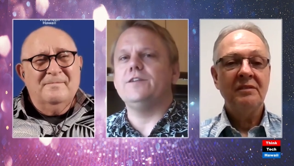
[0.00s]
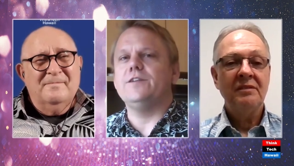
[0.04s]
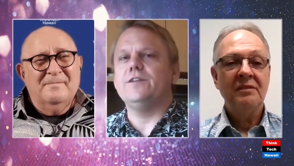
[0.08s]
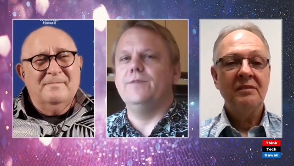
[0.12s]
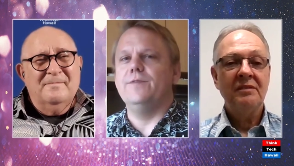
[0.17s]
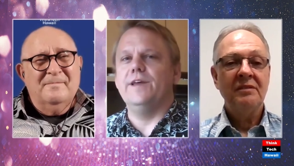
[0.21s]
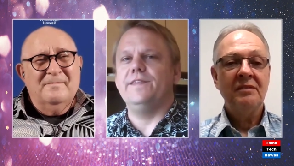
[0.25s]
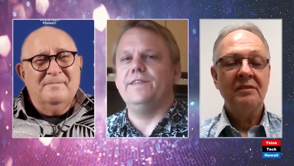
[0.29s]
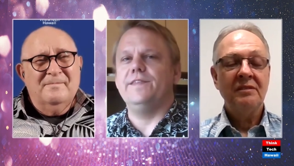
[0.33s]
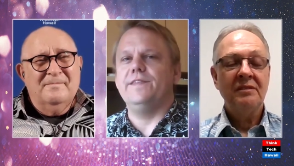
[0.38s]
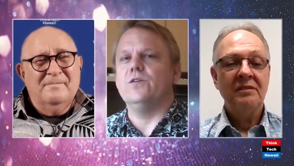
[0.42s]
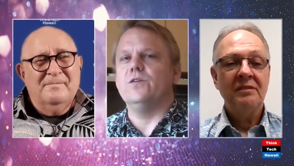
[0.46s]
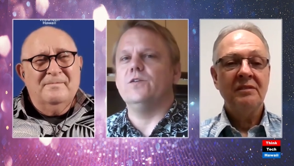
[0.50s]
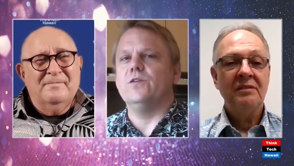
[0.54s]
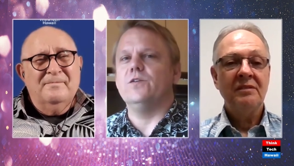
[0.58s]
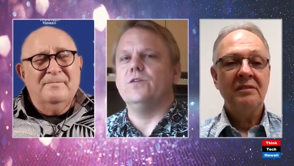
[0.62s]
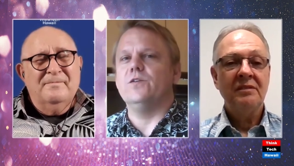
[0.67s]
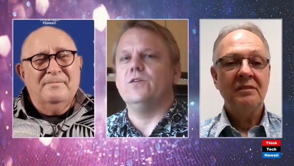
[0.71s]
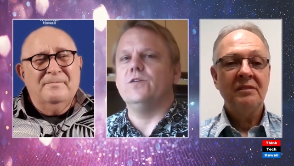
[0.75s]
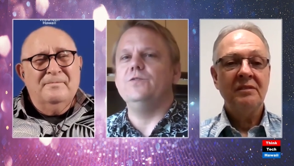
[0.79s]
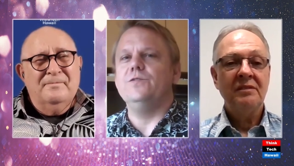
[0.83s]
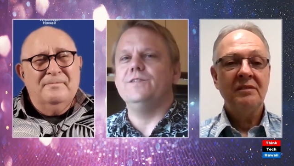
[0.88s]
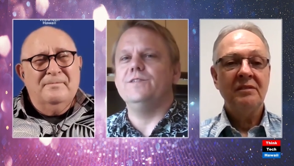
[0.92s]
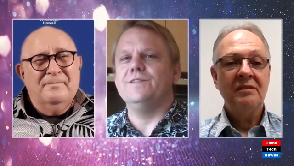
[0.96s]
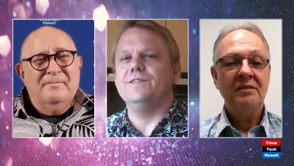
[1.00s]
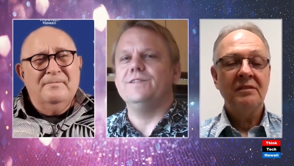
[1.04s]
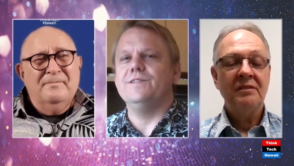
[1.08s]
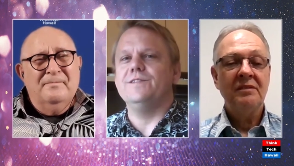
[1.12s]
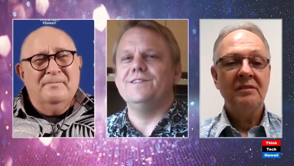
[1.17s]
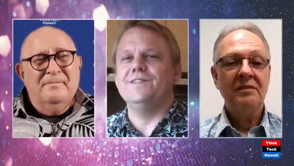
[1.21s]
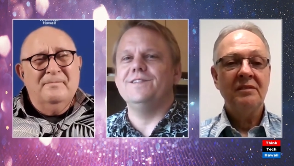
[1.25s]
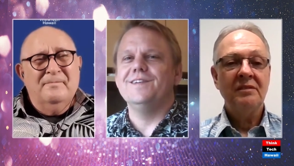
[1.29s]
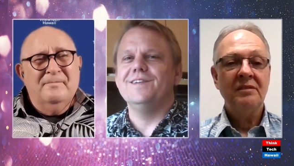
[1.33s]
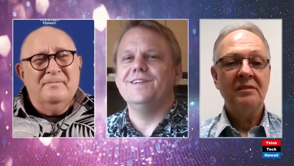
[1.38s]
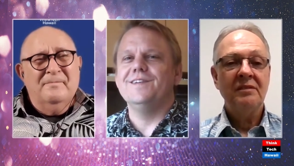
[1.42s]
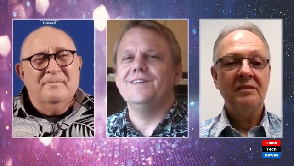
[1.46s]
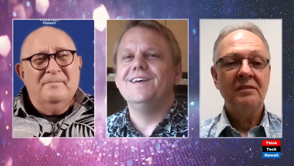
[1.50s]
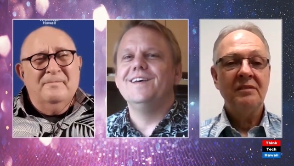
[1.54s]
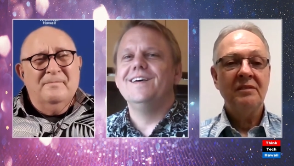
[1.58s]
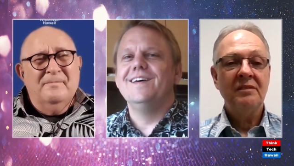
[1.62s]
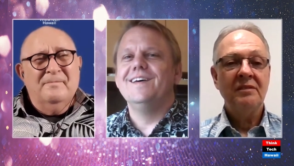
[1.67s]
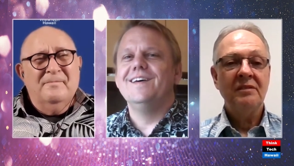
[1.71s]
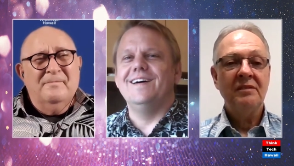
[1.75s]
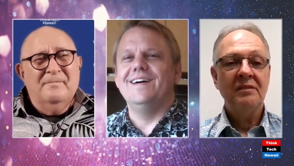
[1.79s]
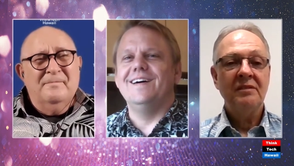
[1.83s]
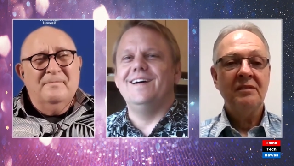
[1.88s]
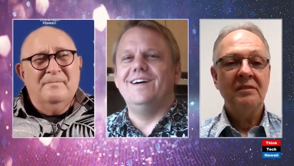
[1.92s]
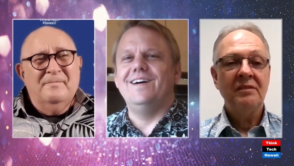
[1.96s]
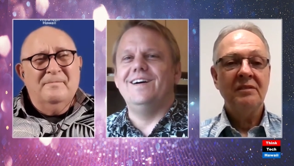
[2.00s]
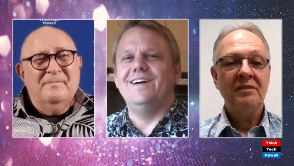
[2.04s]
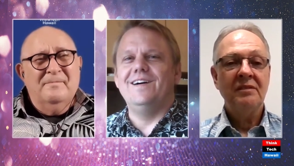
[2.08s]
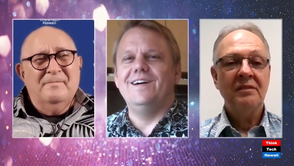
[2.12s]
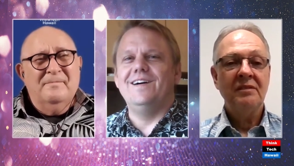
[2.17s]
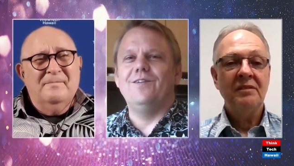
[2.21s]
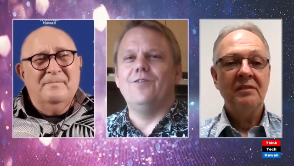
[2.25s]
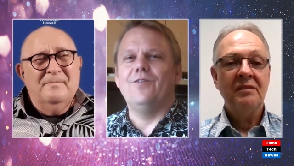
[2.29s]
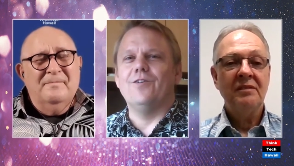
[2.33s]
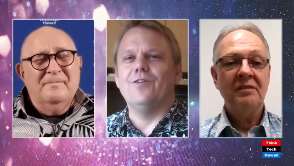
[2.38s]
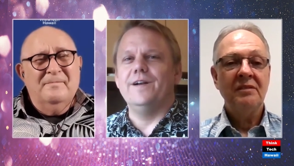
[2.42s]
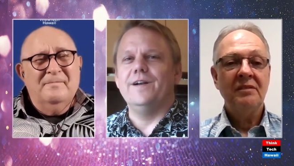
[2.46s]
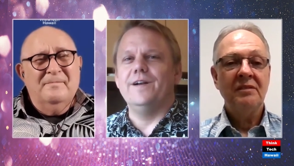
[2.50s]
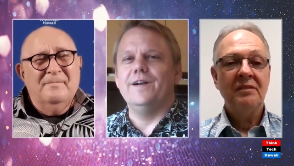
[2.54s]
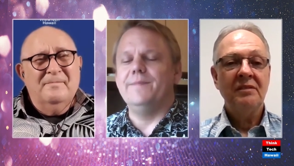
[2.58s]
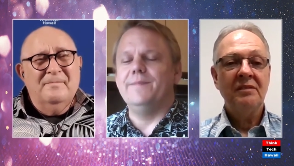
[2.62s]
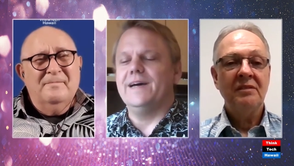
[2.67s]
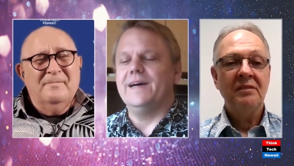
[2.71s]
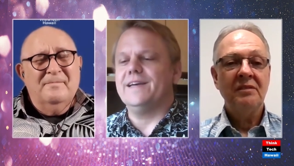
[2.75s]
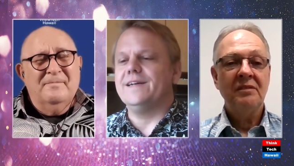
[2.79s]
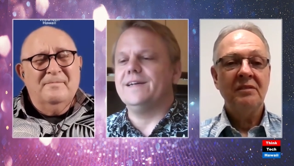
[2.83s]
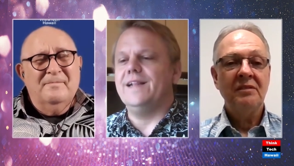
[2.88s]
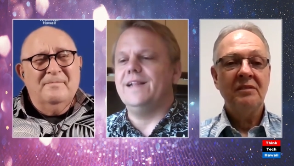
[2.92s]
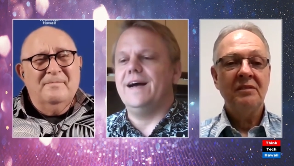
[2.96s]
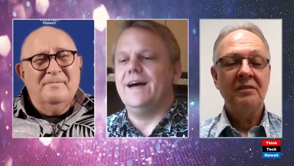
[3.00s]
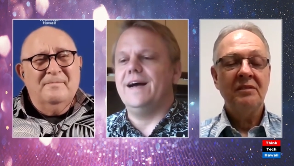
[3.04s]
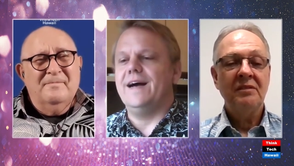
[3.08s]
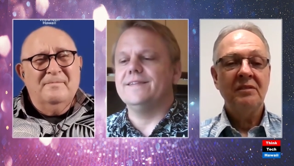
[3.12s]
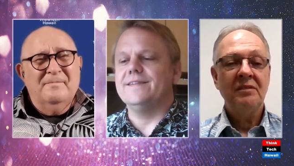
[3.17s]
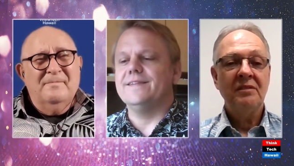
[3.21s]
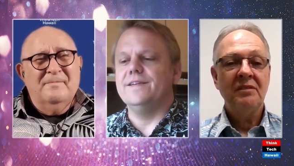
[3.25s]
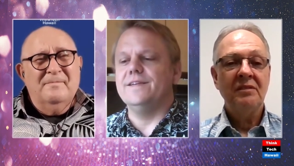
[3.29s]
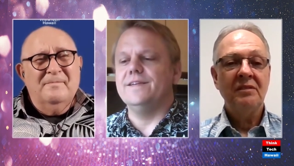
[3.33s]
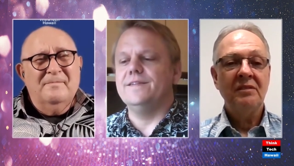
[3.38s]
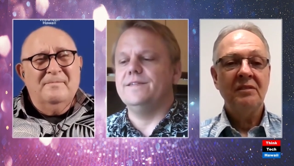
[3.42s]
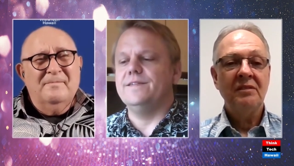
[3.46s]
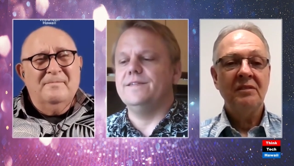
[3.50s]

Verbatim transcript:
Speaker 1: with our students uh, or in my classes.